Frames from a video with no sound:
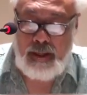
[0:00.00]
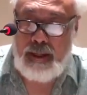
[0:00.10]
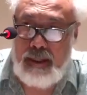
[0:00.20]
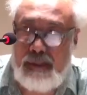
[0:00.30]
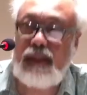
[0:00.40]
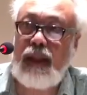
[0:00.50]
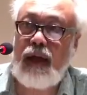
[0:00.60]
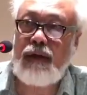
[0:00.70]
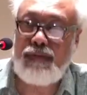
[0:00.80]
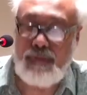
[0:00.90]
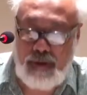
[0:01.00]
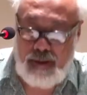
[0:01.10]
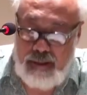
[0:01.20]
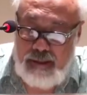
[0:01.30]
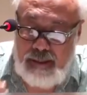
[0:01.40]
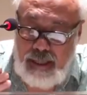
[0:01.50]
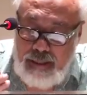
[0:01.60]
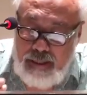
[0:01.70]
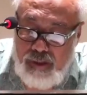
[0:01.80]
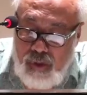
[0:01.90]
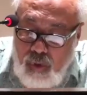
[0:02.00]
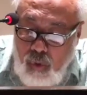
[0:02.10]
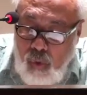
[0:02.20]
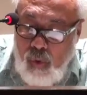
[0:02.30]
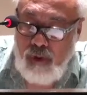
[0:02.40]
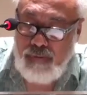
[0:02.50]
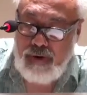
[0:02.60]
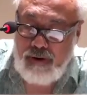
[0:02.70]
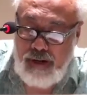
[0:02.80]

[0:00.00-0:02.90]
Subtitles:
His life is like a scroll of